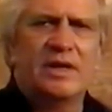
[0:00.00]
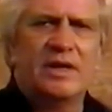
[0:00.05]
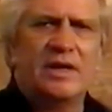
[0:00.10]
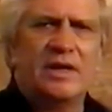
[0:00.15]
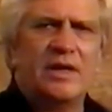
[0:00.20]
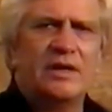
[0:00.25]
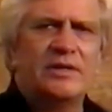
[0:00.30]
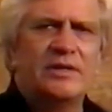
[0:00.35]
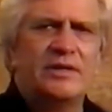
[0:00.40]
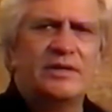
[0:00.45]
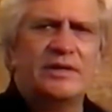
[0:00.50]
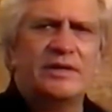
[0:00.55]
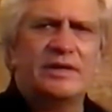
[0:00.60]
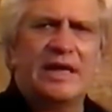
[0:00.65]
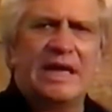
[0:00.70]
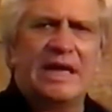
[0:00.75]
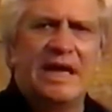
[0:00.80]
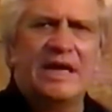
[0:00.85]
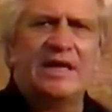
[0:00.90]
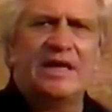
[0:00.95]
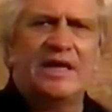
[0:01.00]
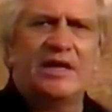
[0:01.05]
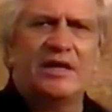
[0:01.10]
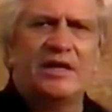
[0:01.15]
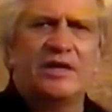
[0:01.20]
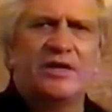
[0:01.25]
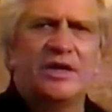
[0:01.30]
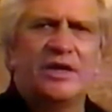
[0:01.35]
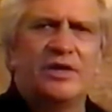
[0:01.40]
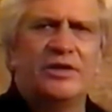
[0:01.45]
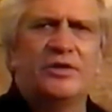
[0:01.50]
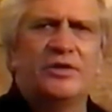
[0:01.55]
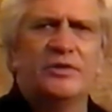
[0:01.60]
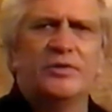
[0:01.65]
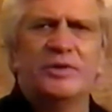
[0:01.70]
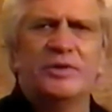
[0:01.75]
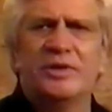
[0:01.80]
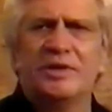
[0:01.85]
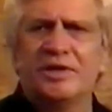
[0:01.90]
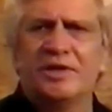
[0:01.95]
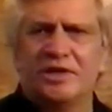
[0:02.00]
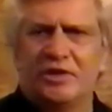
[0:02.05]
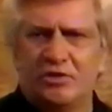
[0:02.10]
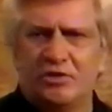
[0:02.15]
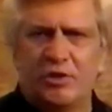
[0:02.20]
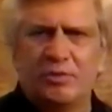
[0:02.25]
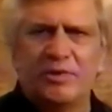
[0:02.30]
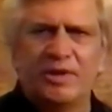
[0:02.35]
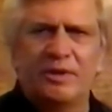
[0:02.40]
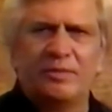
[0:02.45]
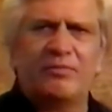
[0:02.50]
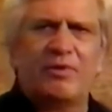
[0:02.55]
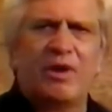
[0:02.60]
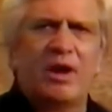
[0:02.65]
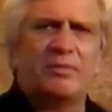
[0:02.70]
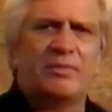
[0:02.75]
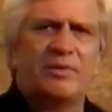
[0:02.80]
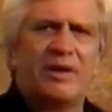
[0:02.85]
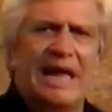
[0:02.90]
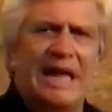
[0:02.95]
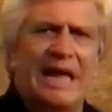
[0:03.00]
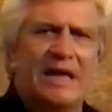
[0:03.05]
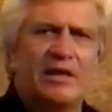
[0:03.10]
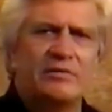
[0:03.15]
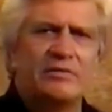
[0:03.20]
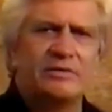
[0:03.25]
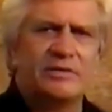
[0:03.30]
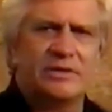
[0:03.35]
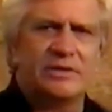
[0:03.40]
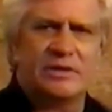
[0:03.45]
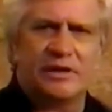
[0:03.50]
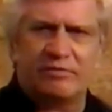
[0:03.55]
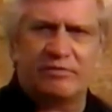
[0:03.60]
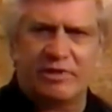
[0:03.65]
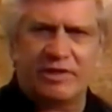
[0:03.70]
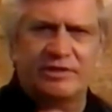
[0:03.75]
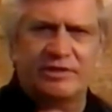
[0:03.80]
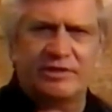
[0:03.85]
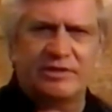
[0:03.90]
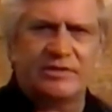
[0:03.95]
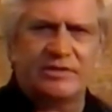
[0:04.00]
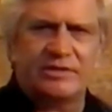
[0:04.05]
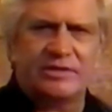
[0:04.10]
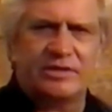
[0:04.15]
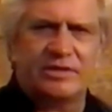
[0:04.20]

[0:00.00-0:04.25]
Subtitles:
other than aiding you in determining proper angles and directions,